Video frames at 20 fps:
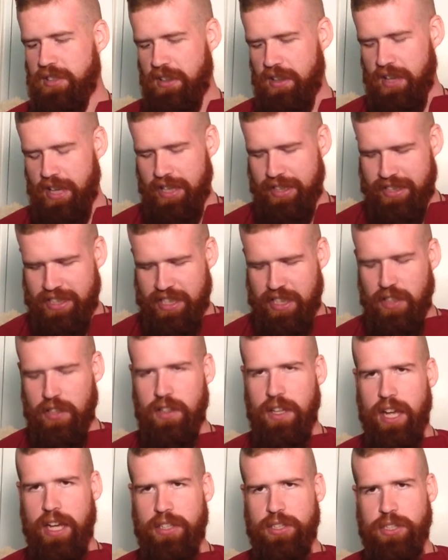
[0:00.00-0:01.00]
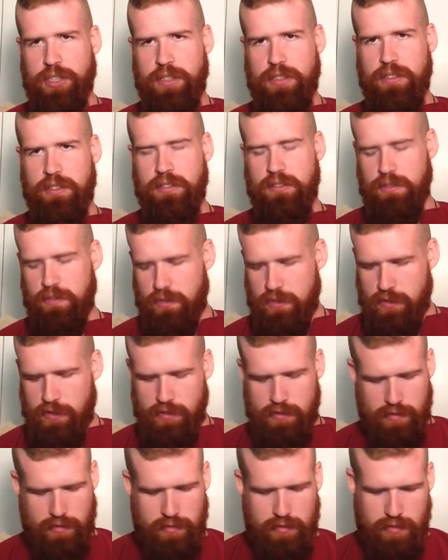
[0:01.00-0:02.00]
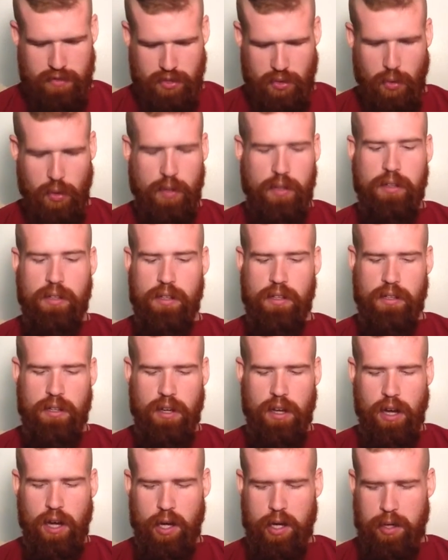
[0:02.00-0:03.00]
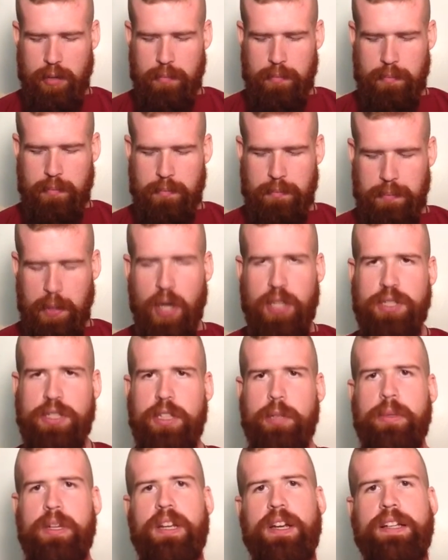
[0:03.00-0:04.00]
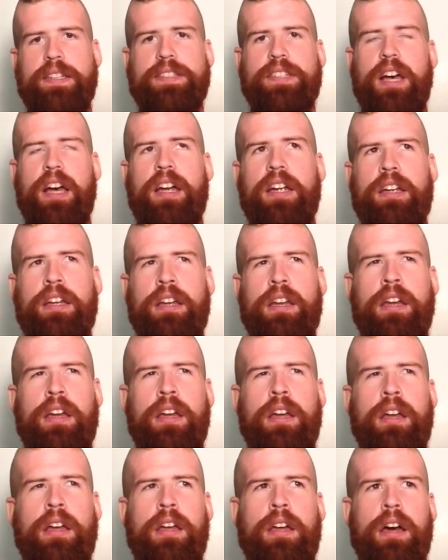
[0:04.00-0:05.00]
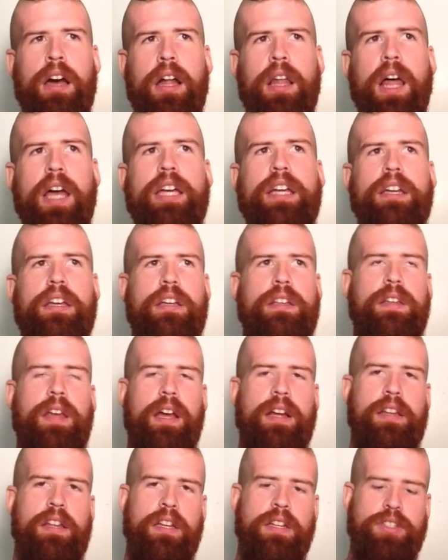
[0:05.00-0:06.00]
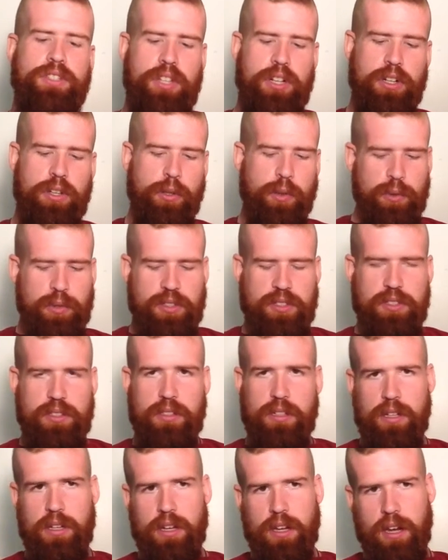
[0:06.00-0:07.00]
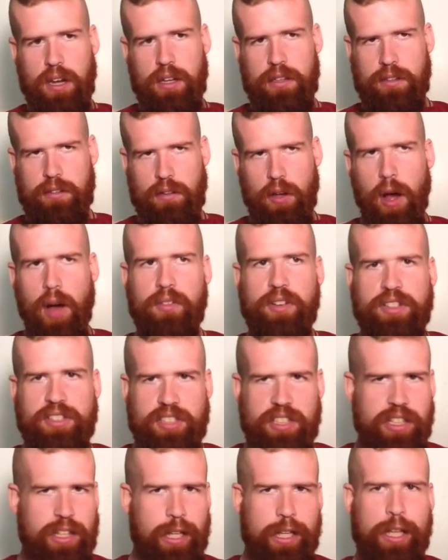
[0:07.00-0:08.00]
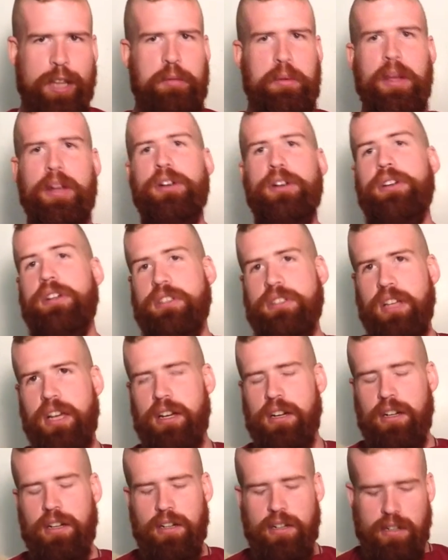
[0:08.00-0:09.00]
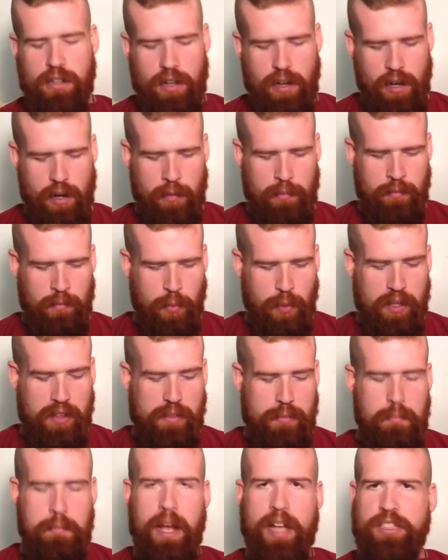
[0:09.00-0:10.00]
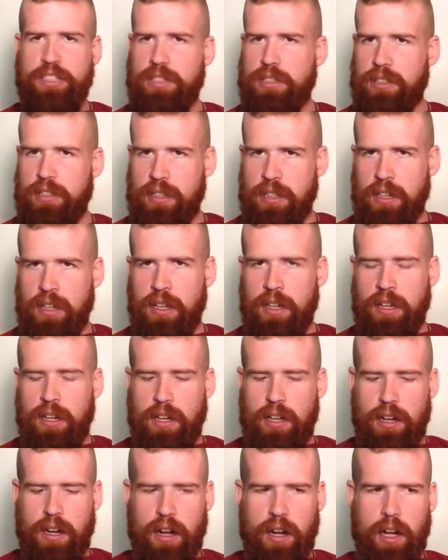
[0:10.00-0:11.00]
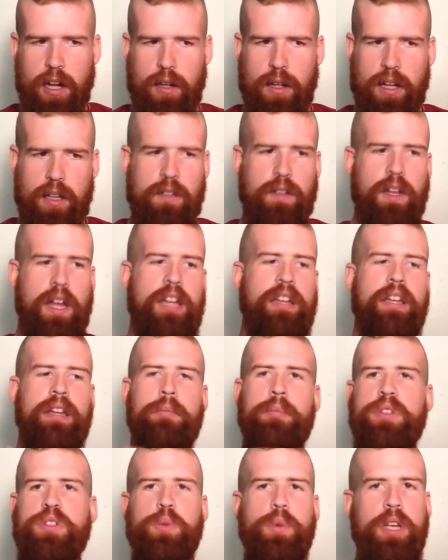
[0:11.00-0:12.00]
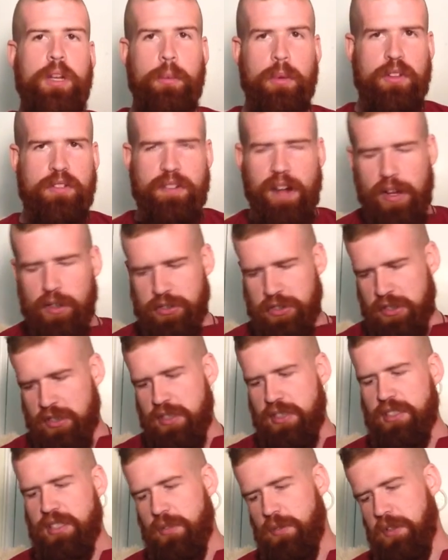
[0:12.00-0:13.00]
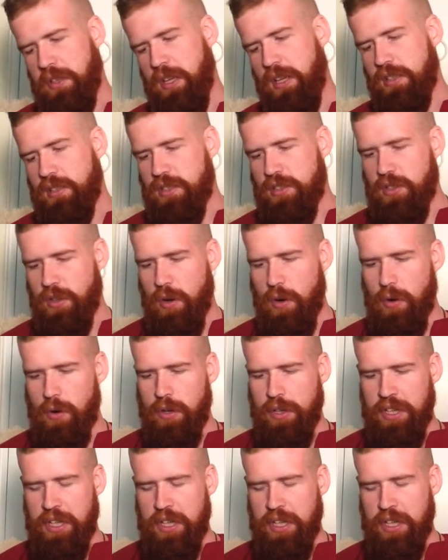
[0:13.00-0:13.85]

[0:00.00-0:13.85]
a single-edged sword, partially because I like techniques that are used, obviously, like 300 years later, with Messer, and in between with falchions and stuff like that. So